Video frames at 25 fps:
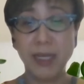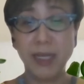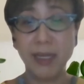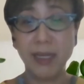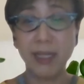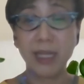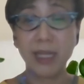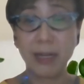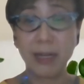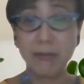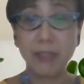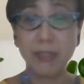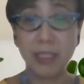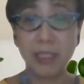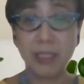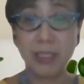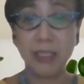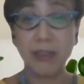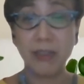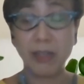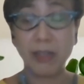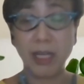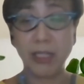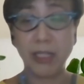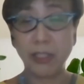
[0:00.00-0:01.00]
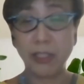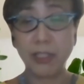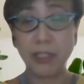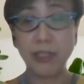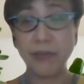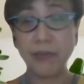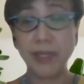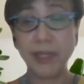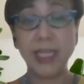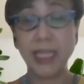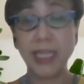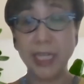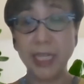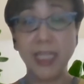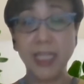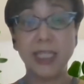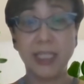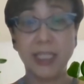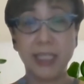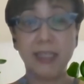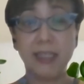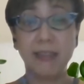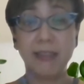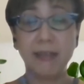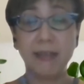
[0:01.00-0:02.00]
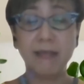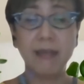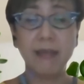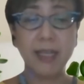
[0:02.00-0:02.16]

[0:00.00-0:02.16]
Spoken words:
accountancy or engineering either, you know.